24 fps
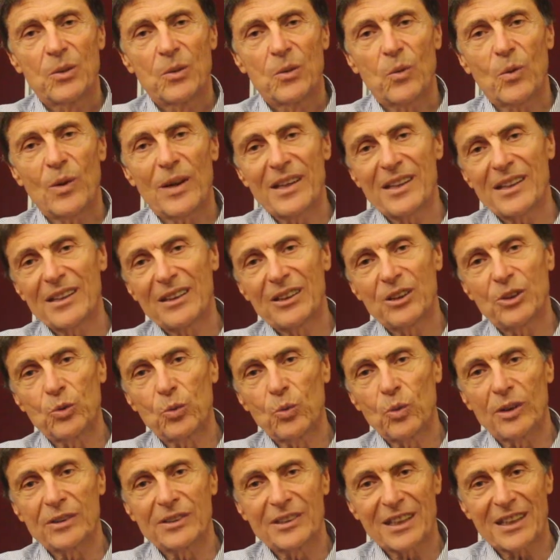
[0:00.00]
whether and to
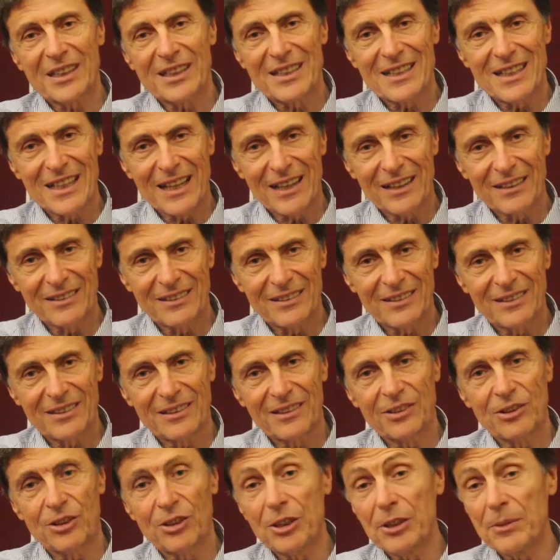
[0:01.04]
what extent
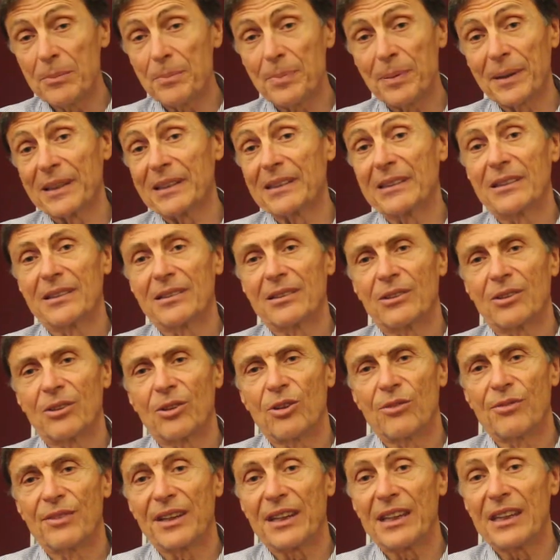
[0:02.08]
the impact
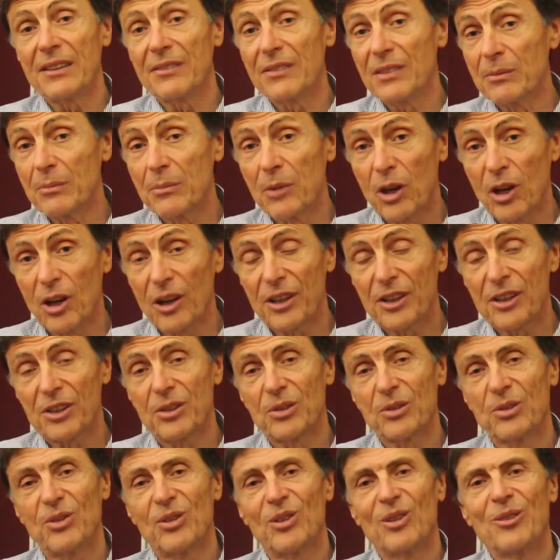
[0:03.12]
of a given
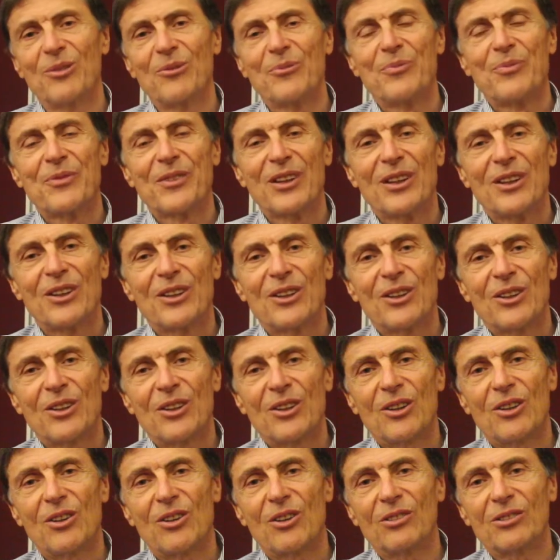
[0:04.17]
molecule
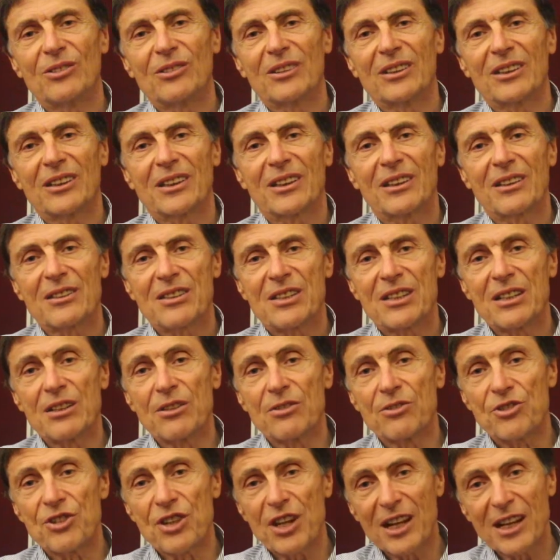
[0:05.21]
on
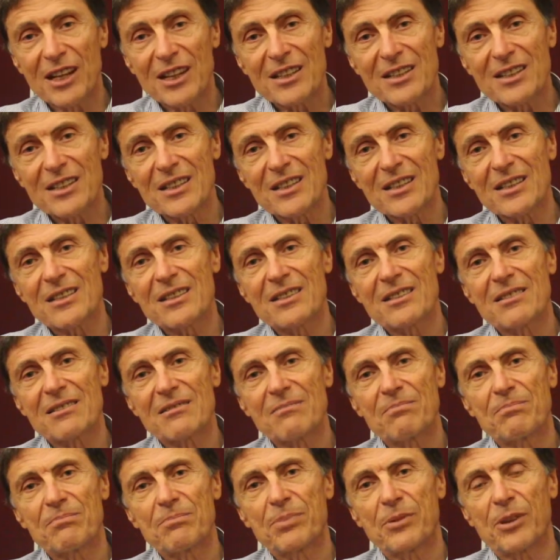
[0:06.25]
carcinogenesis,
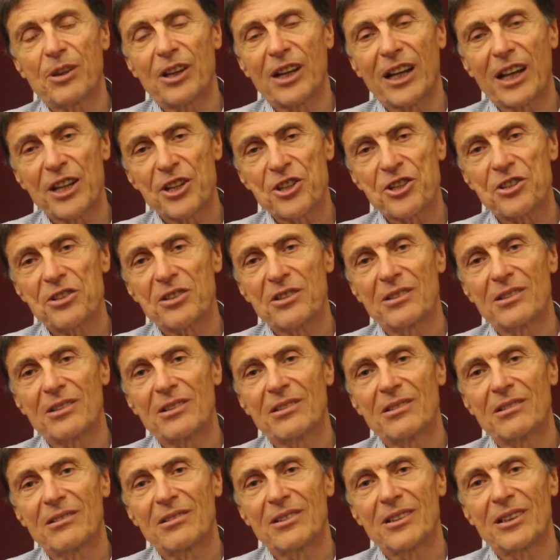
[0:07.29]

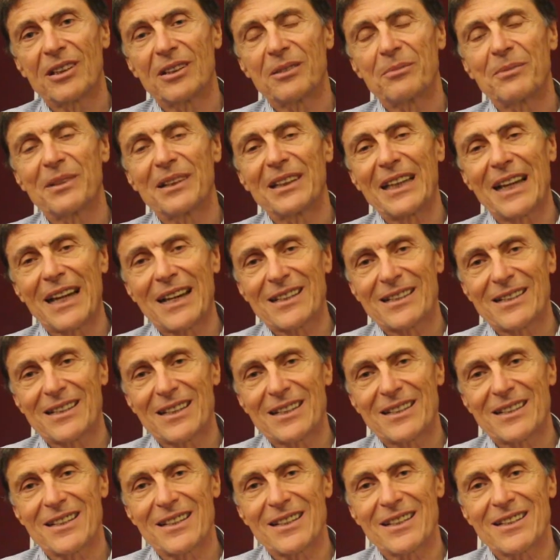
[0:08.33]
progression, and
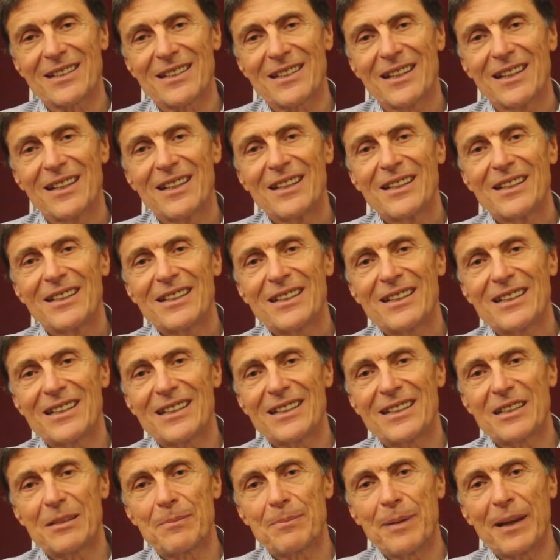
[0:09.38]
metastasis
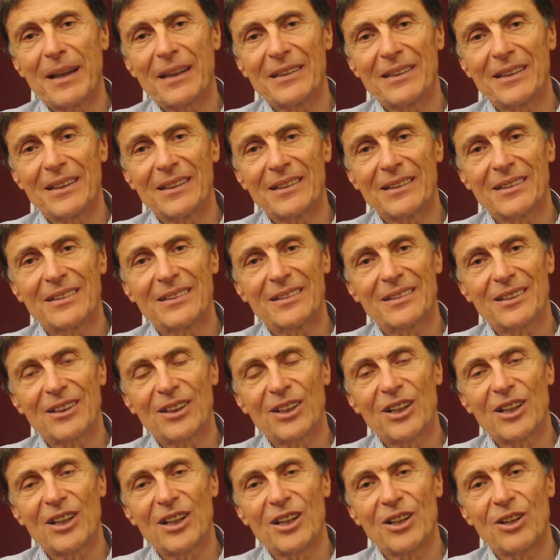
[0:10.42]
is dependent
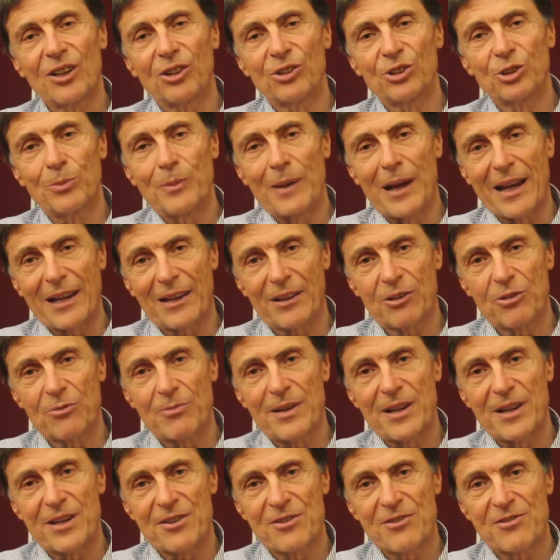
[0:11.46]
on the
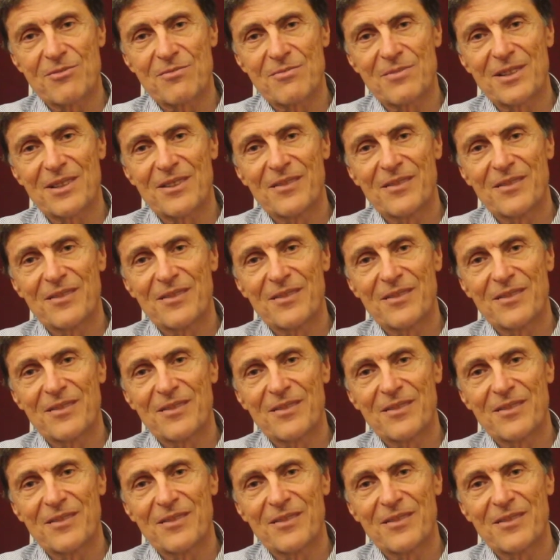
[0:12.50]
microbiome.